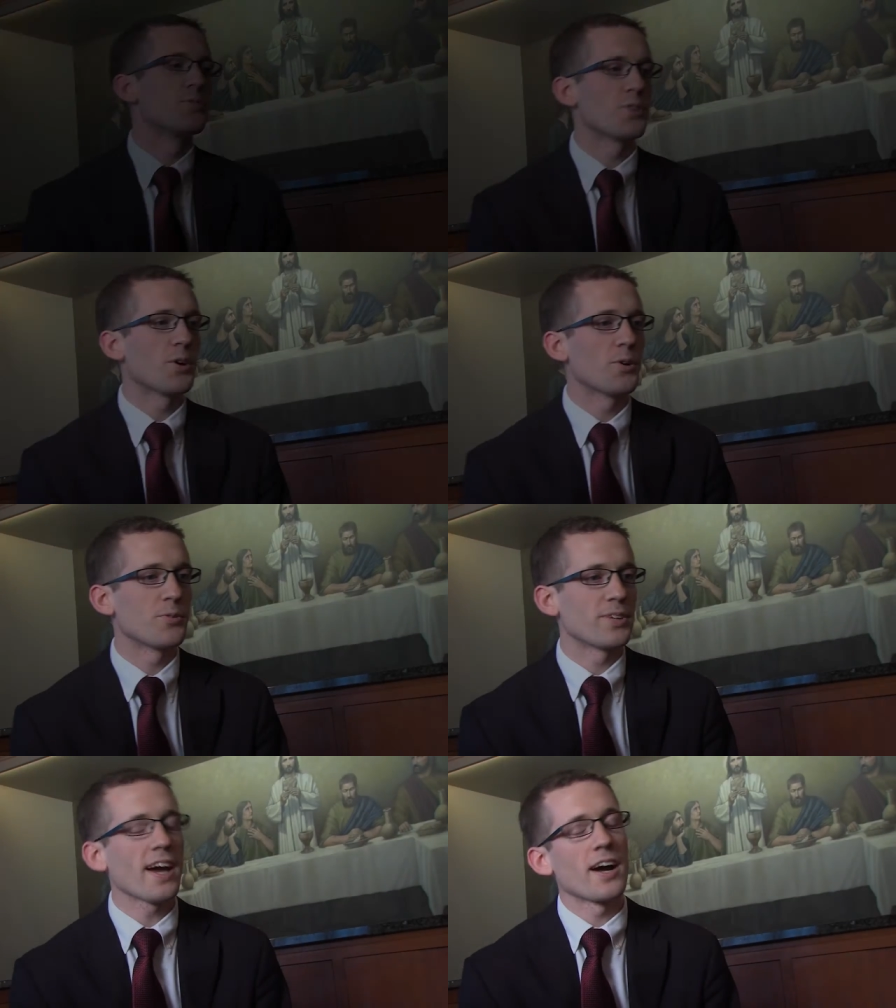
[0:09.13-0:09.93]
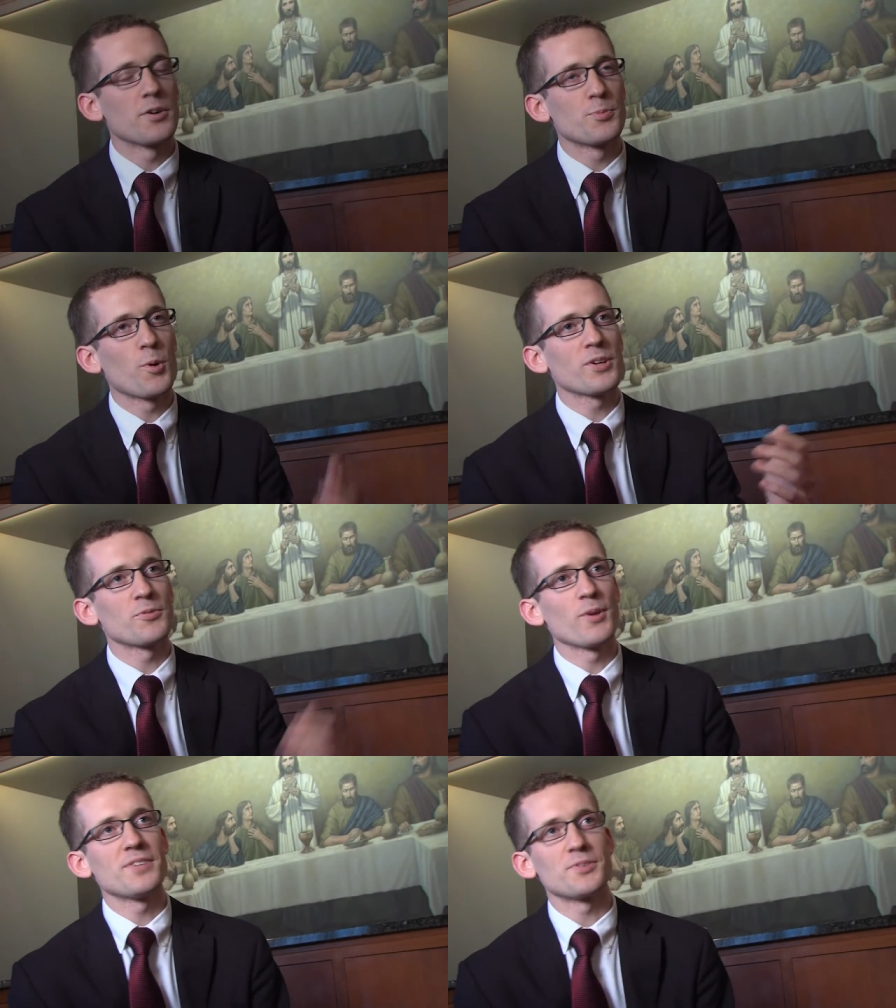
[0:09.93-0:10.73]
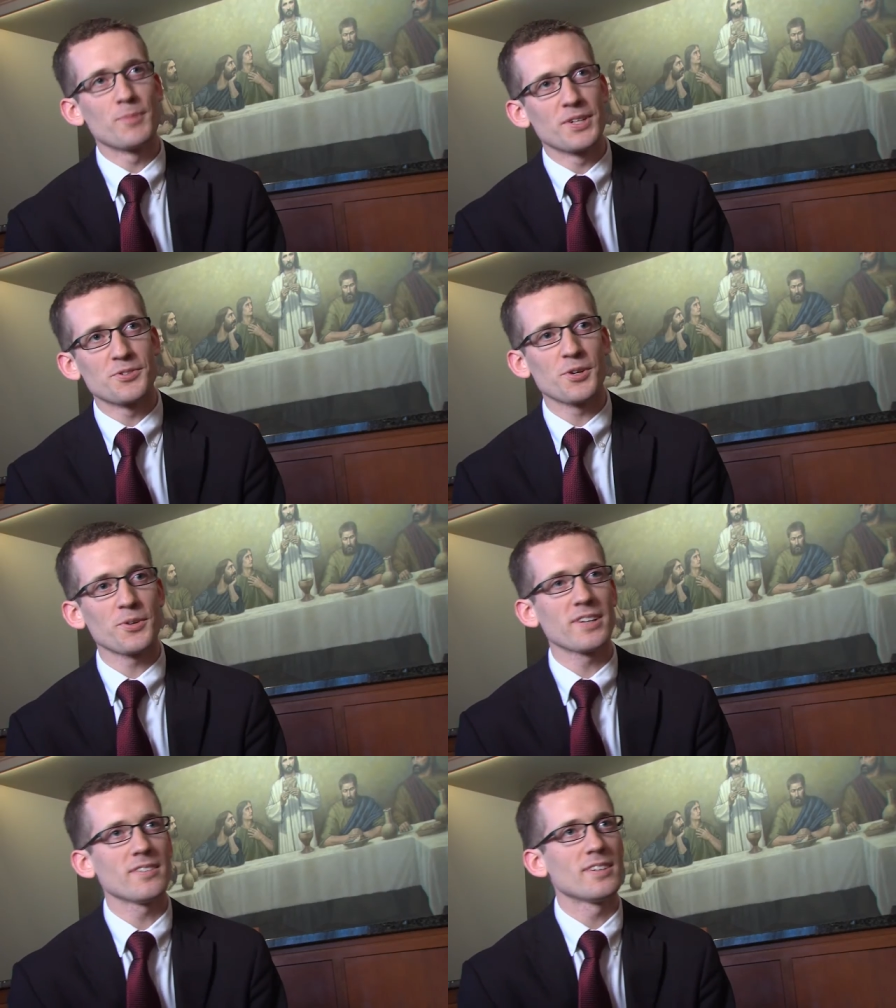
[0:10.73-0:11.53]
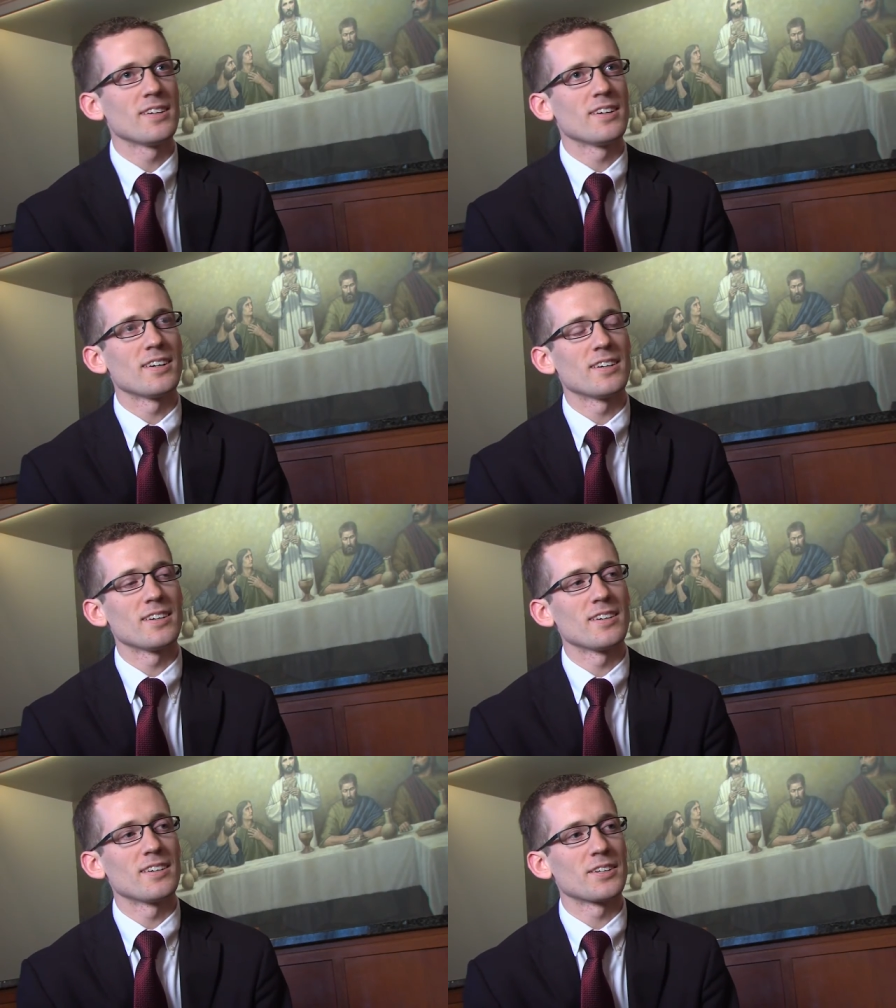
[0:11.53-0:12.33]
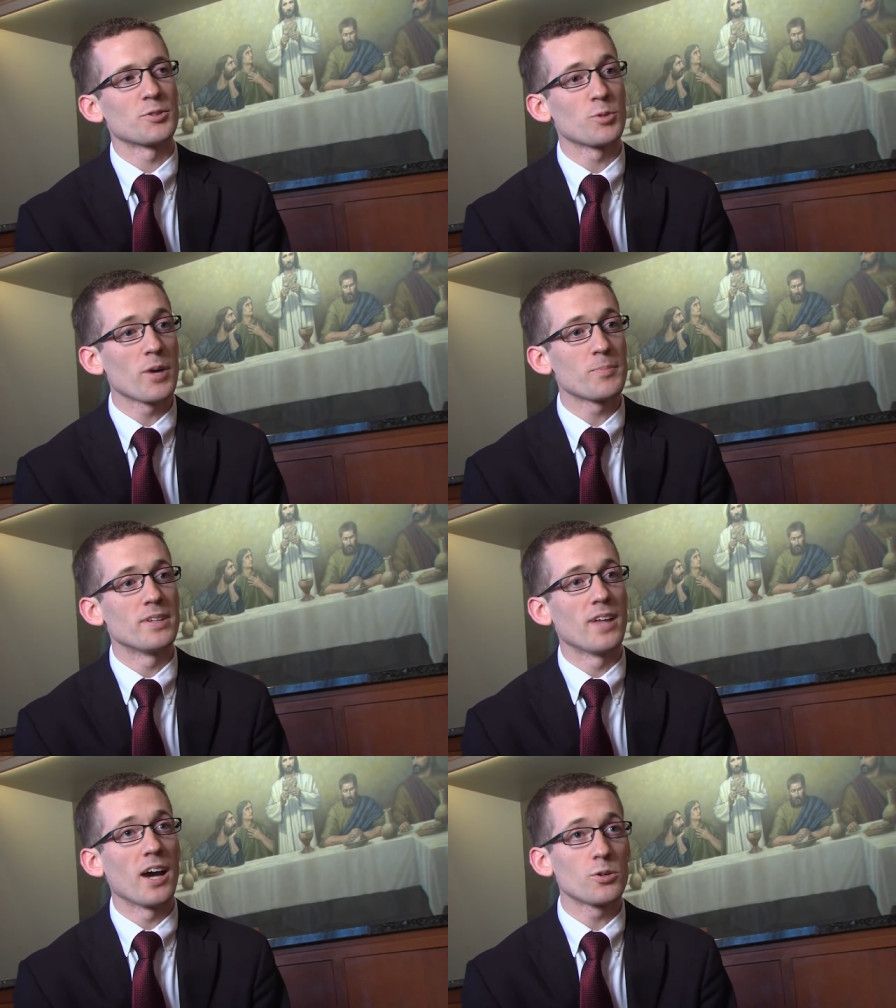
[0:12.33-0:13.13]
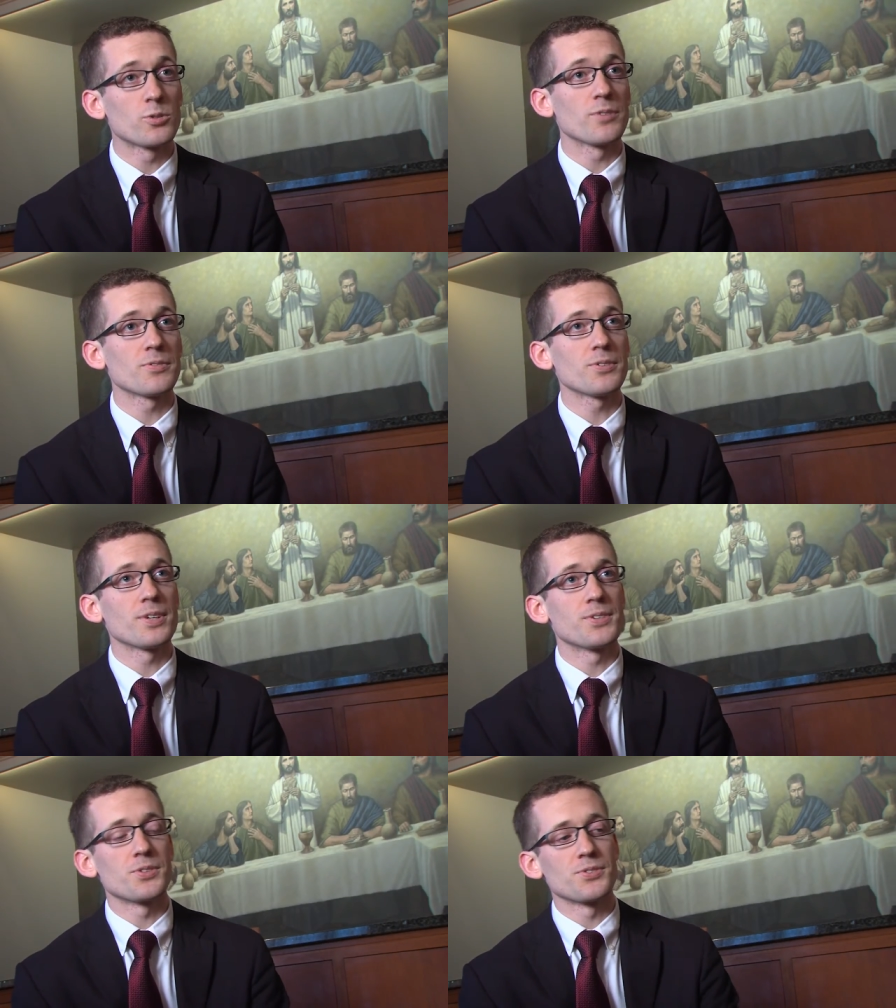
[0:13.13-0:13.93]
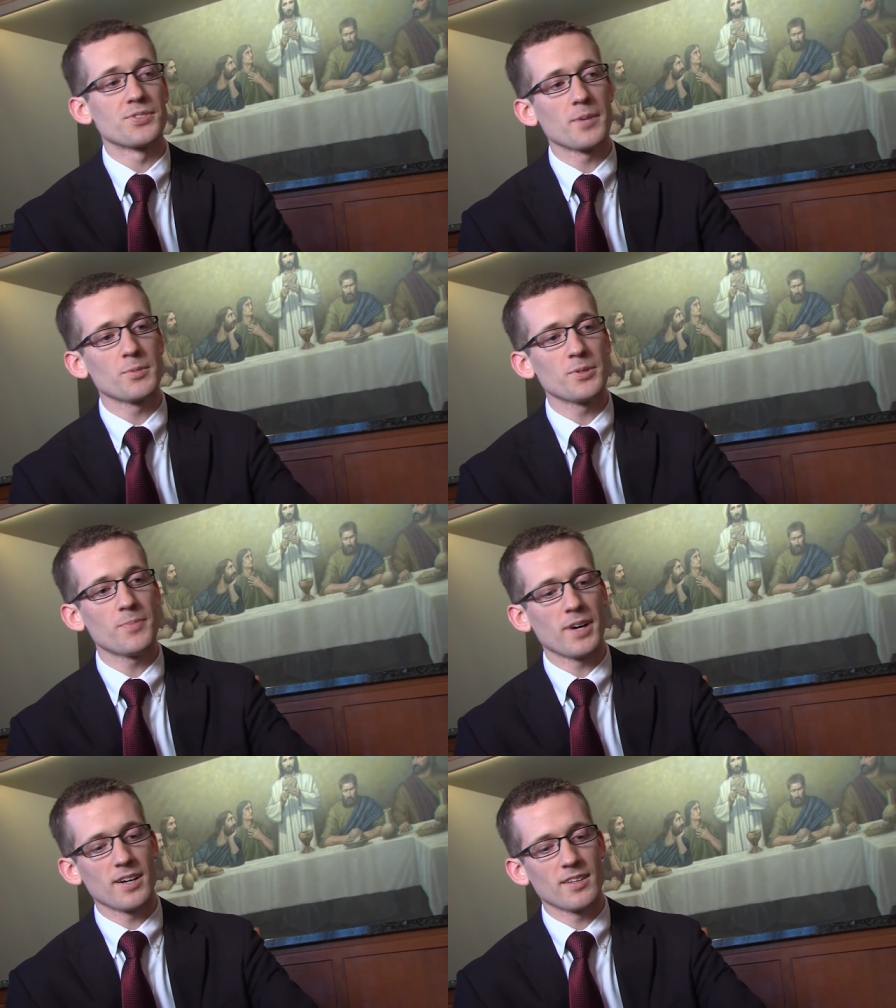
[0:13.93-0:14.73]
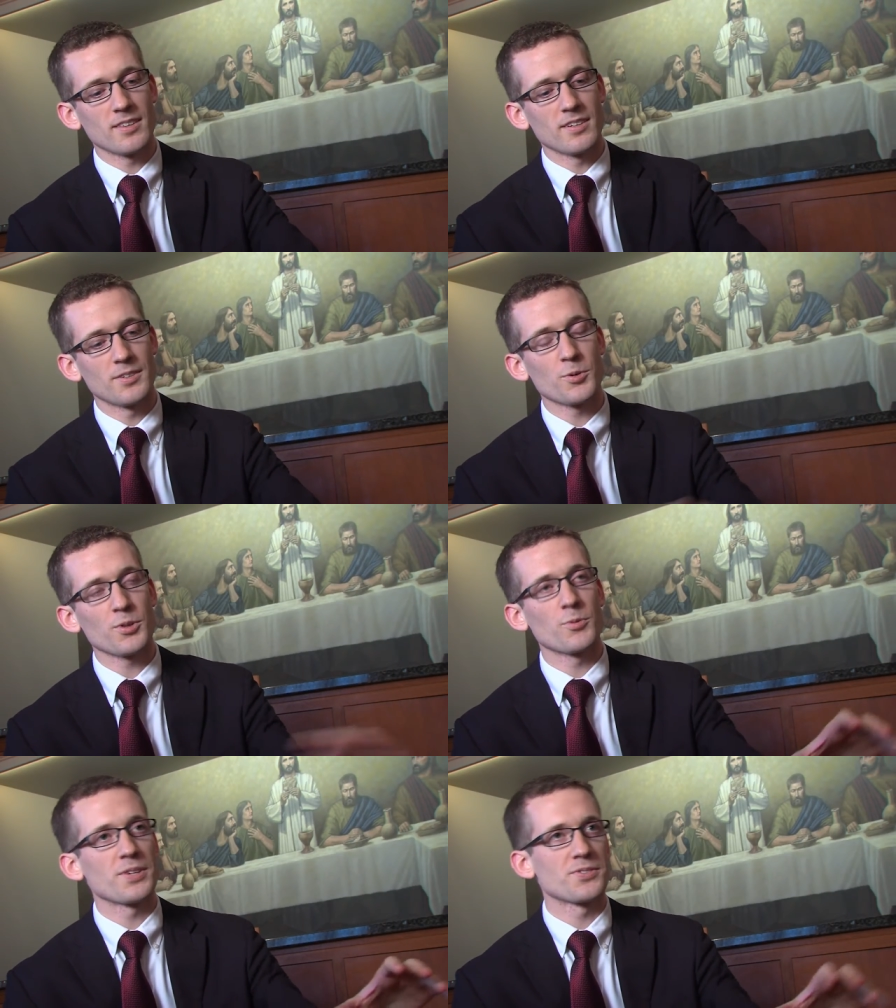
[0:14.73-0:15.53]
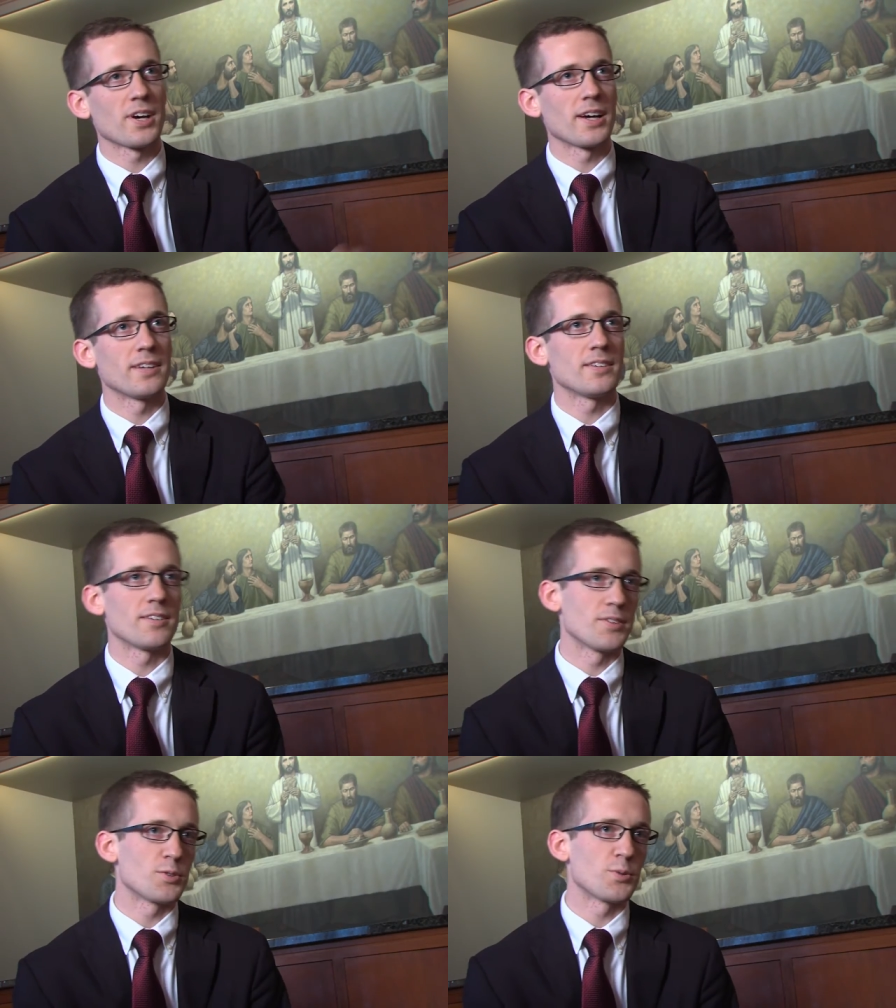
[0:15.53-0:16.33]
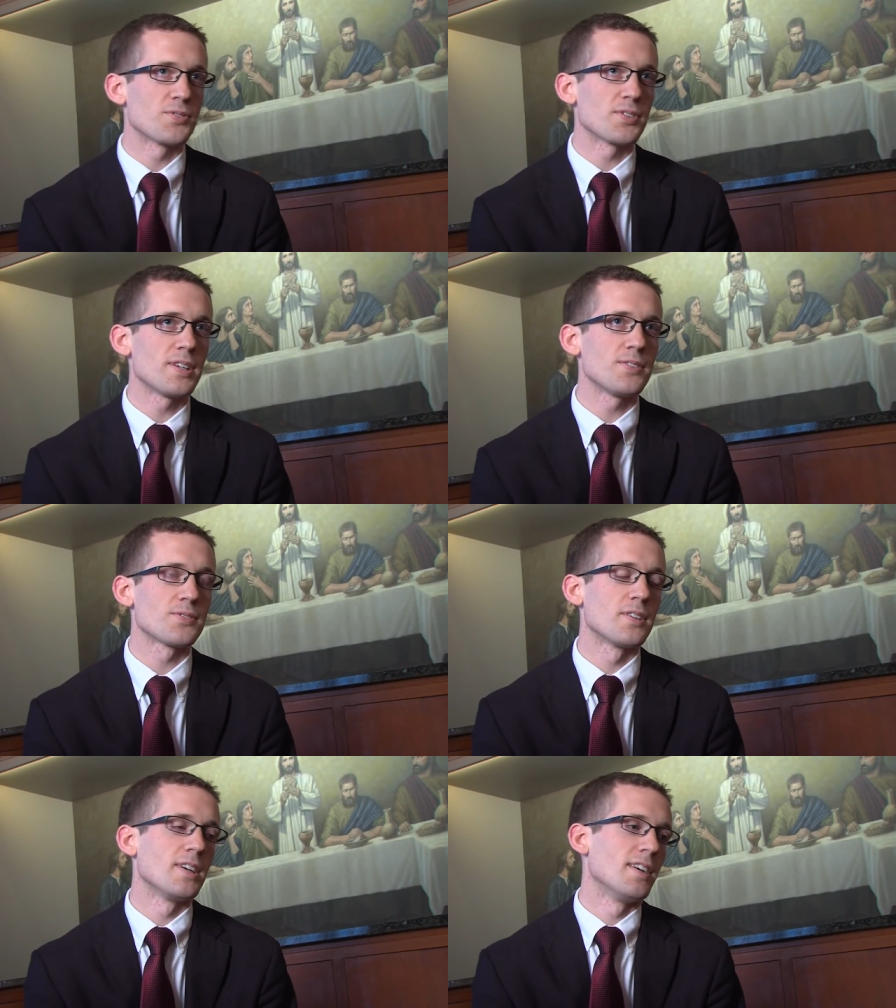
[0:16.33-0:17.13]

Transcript: So yeah, I was born and raised in Minnesota. Uh, grew up in Elk River. It's a suburb on the northwest side of the Twin Cities.